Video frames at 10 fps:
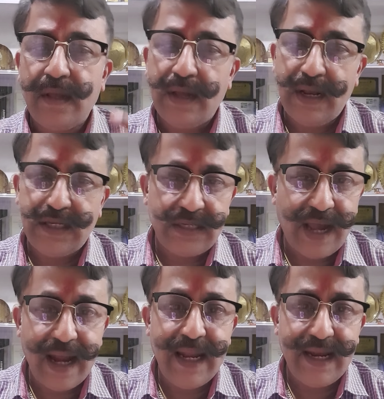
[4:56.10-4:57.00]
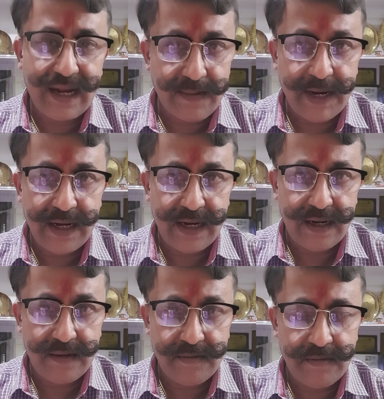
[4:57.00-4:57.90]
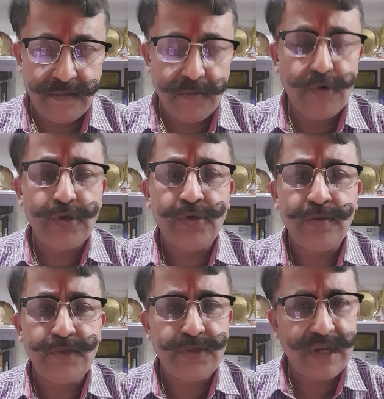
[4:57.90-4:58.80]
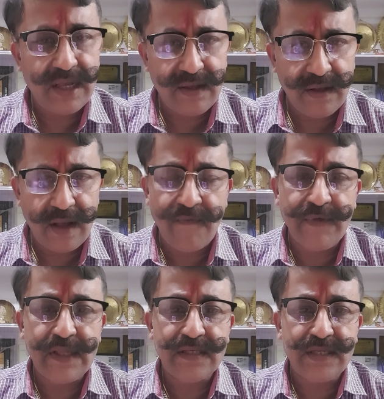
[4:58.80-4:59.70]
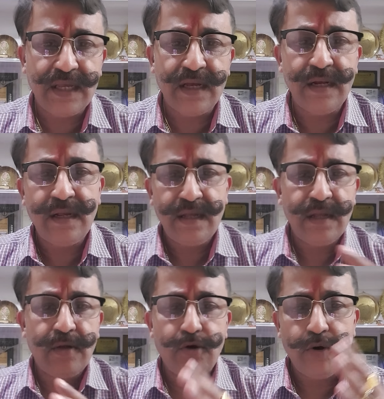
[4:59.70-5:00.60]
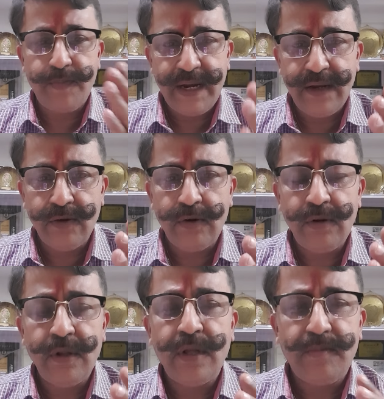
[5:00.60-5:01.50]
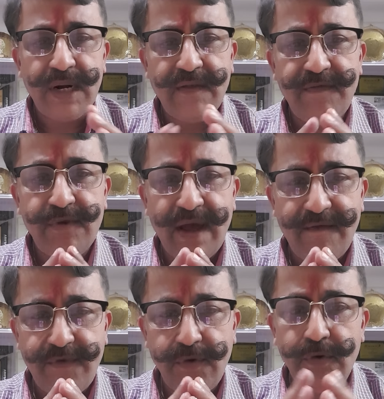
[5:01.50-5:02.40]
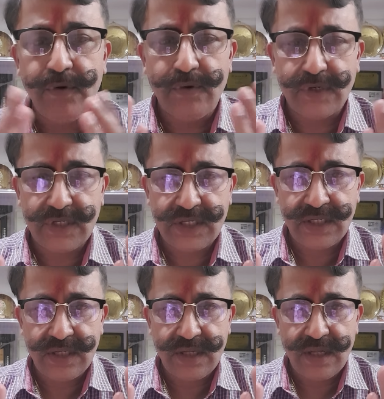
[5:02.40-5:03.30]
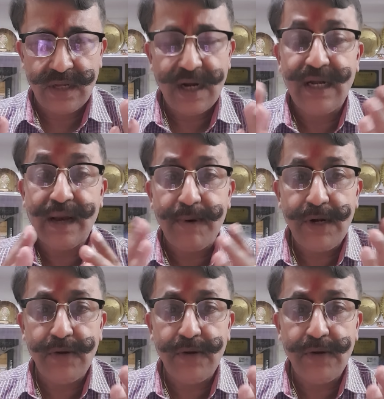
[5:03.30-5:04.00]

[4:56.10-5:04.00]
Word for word: it's highly recommended most homes today come with a single opening door but if you have two doors a double